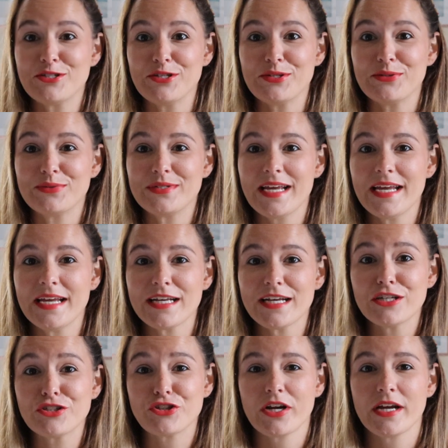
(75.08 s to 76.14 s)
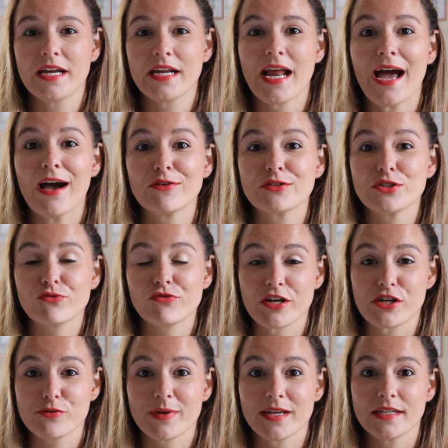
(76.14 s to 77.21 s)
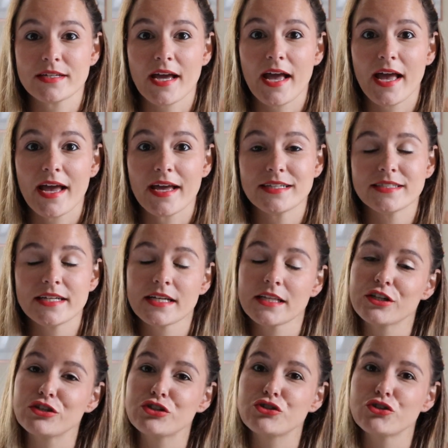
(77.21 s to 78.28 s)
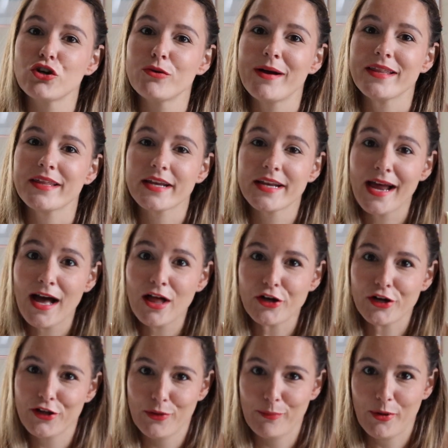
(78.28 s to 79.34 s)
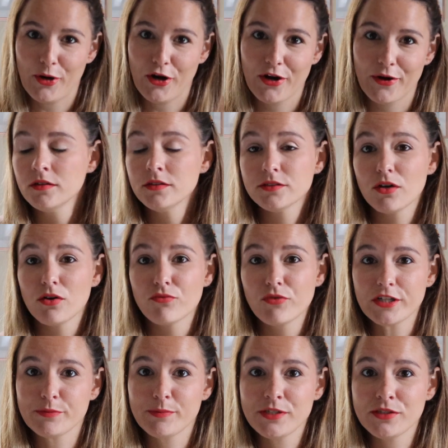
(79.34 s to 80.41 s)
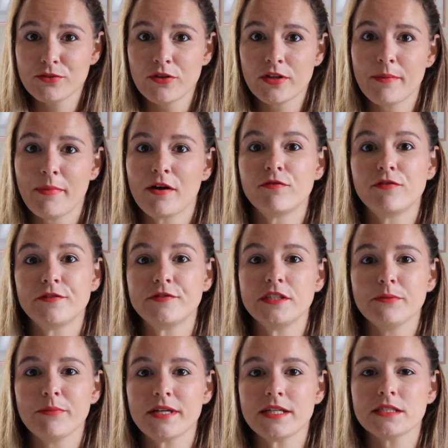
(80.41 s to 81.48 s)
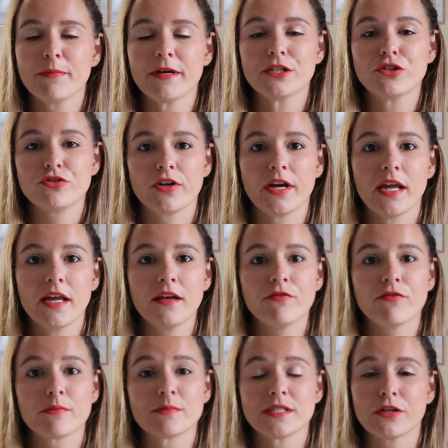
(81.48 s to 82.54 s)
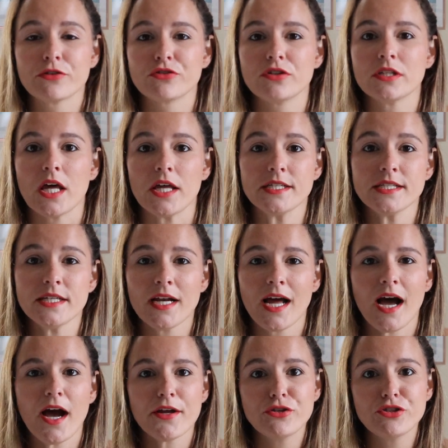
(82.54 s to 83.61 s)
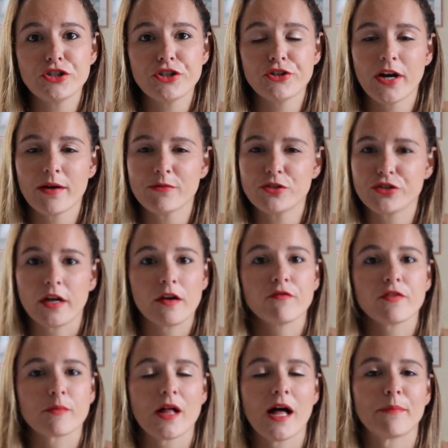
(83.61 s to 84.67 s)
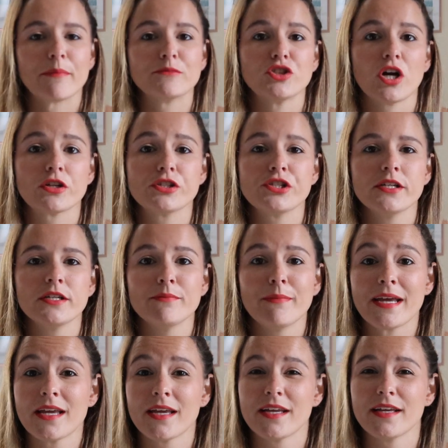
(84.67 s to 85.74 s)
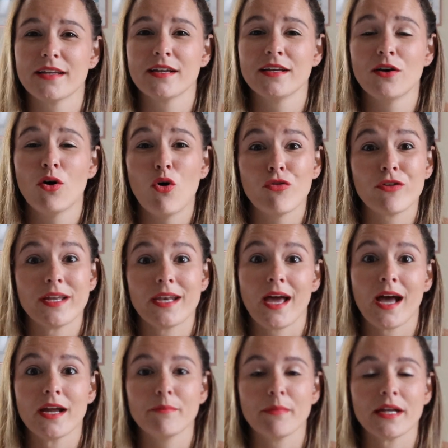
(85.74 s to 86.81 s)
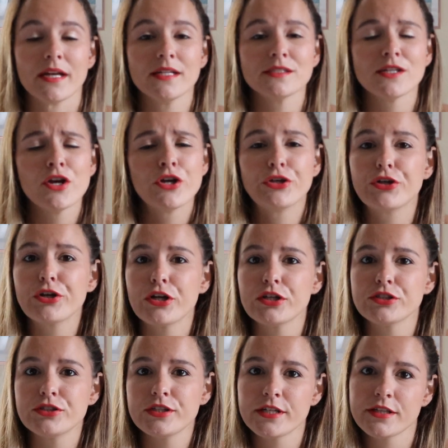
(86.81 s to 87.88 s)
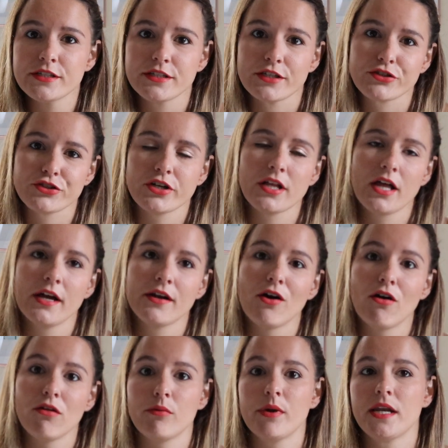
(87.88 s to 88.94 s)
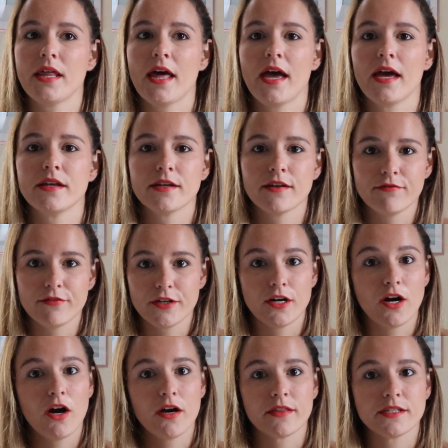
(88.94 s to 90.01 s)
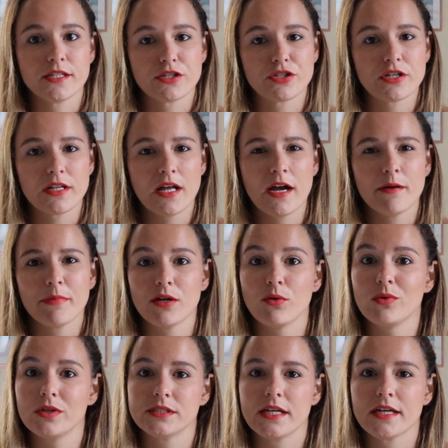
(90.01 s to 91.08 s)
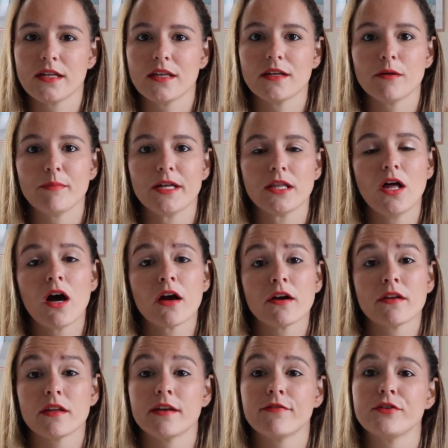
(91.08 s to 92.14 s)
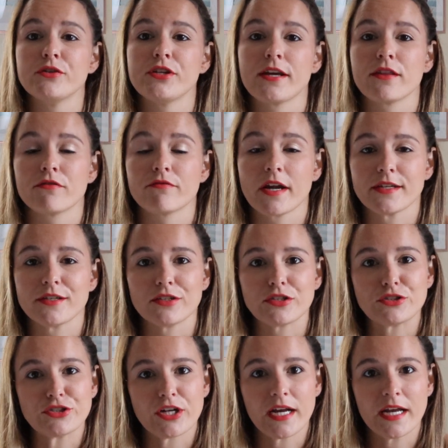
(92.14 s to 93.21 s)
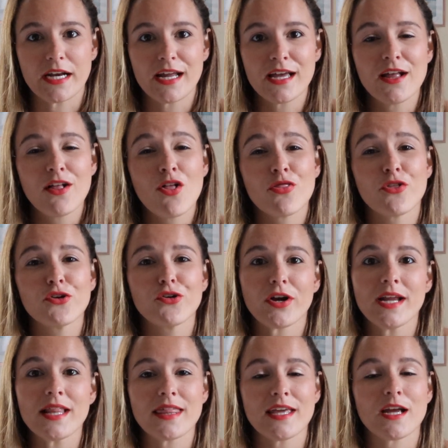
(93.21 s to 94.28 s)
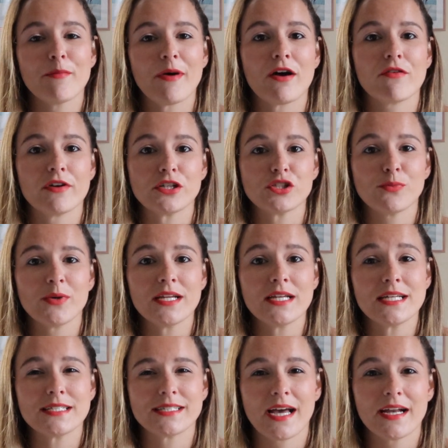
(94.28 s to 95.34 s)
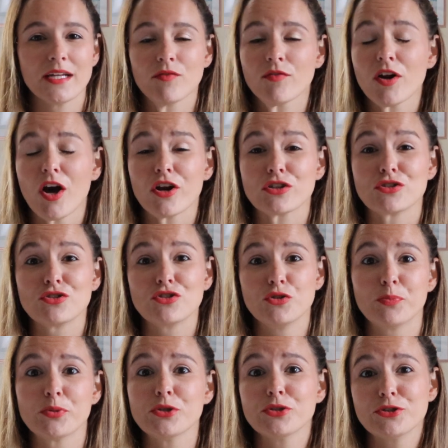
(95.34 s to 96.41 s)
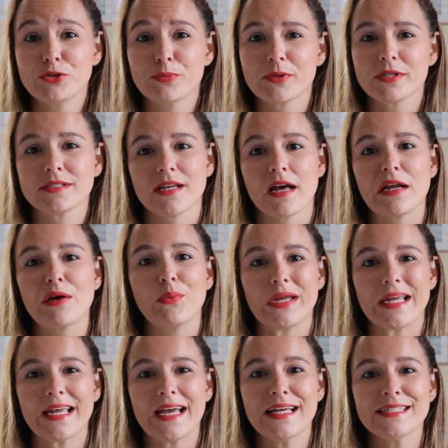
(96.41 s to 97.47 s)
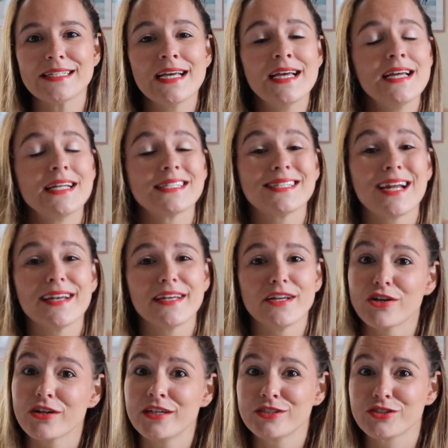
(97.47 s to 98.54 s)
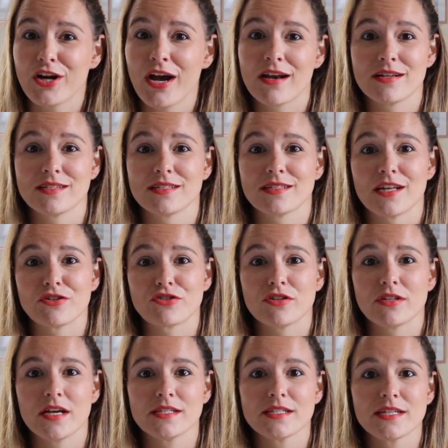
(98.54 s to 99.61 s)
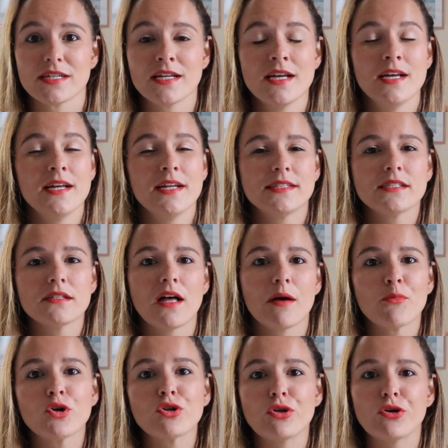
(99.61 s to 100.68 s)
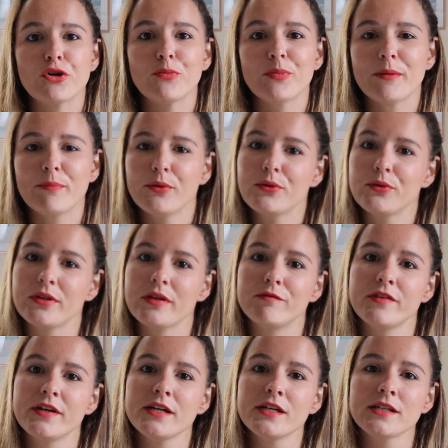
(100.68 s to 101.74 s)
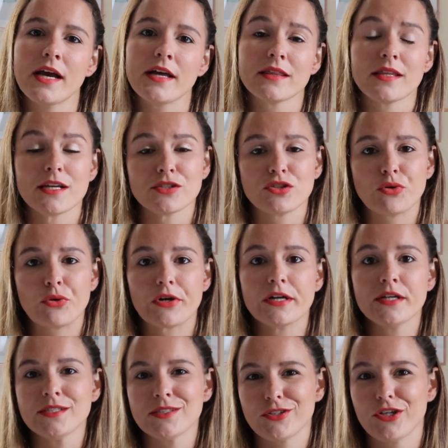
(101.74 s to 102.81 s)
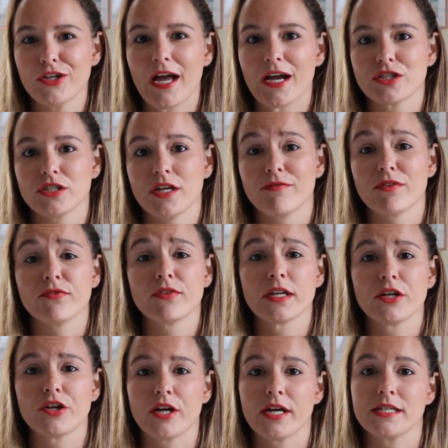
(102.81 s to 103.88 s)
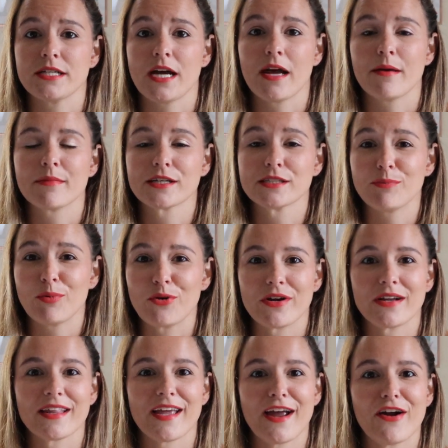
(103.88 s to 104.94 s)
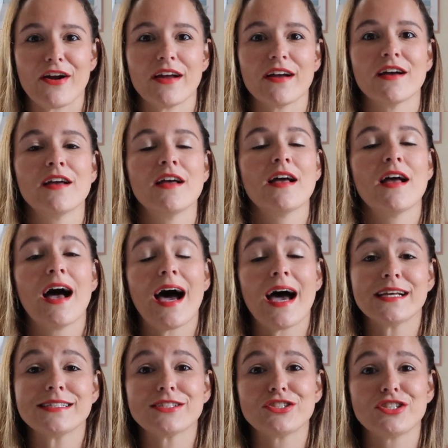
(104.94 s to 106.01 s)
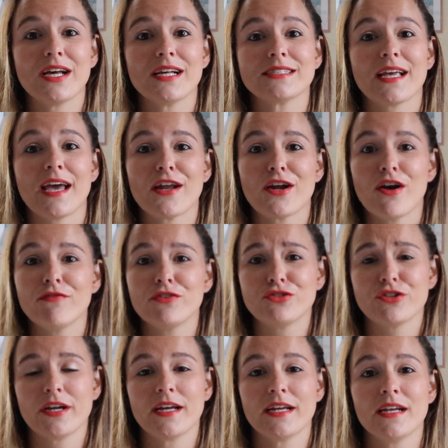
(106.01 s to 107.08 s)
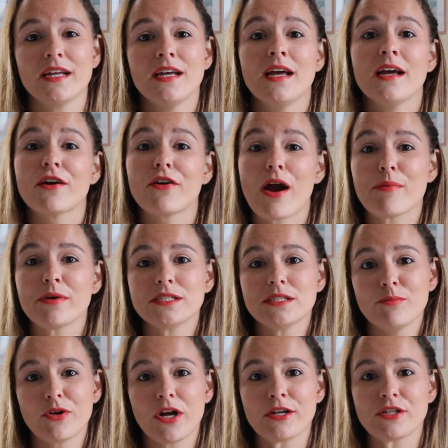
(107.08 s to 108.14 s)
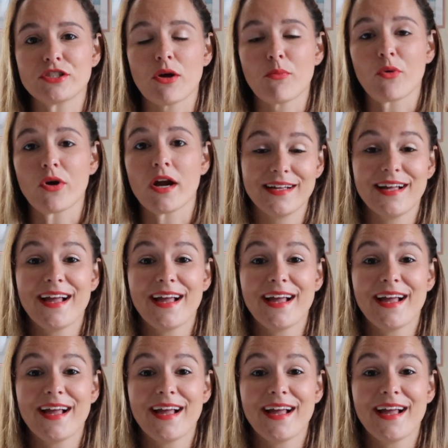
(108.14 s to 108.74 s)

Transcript: 2, take a train out to Richmond and take a little stroll by the canal or in the park. So Richmond is only about 15 minutes by train from central London. I usually grab the train from Clapham Junction, making it only 9 minutes. You can also take the district line all the way to the end if you're on the district line, but it will take a little bit longer than if you take the regular train. The great thing about Richmond is that even on a super sunny weekend, it's not nearly as crowded as central London. It's a lot more local people who live there and less tourists, so you'll actually have a really great time exploring the area. I suggest getting off the train, grabbing some brunch somewhere,